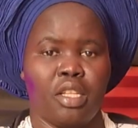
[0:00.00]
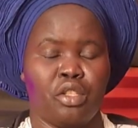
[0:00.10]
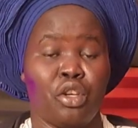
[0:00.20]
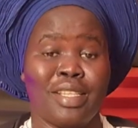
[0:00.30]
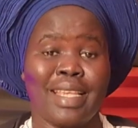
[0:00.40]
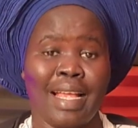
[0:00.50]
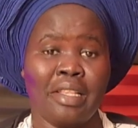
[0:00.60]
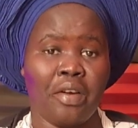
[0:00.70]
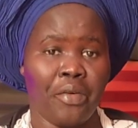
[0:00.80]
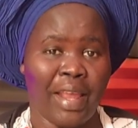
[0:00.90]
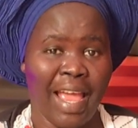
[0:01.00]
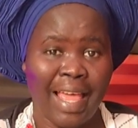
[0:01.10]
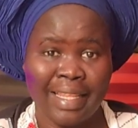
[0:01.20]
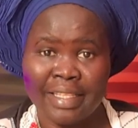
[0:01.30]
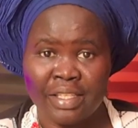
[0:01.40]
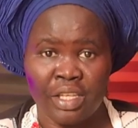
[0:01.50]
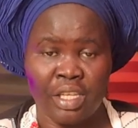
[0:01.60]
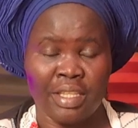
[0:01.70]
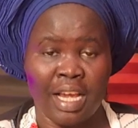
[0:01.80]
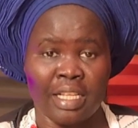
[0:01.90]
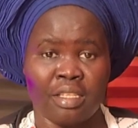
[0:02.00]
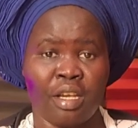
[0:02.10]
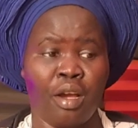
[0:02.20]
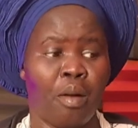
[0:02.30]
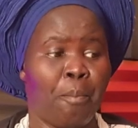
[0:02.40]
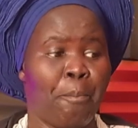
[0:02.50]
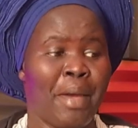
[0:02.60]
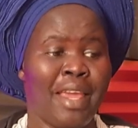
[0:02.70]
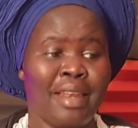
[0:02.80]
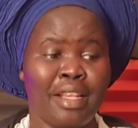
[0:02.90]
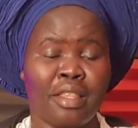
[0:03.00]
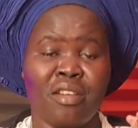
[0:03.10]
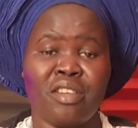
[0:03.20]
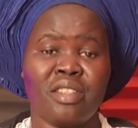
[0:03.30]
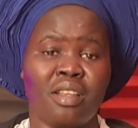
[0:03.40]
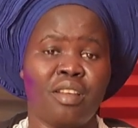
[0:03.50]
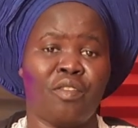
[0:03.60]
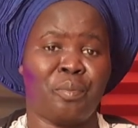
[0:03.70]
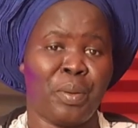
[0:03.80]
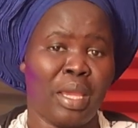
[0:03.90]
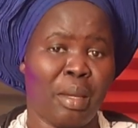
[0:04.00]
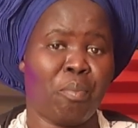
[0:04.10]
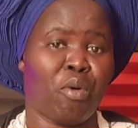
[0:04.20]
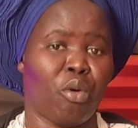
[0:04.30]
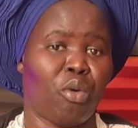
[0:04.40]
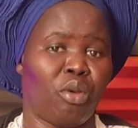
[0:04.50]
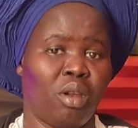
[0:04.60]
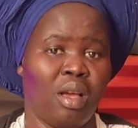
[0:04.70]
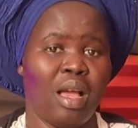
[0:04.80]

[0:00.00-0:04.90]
Those are the reality that many thousands of people